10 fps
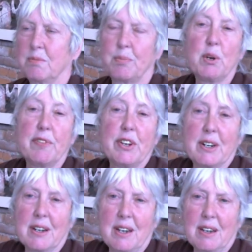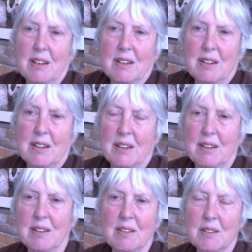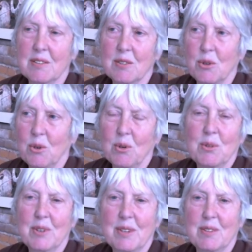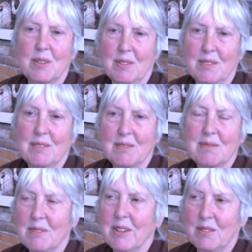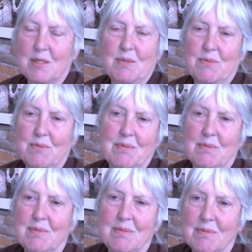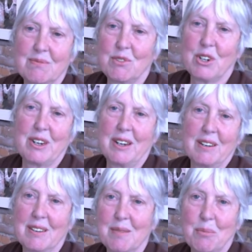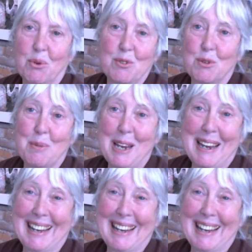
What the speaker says: perfectly, and so it's very important to me.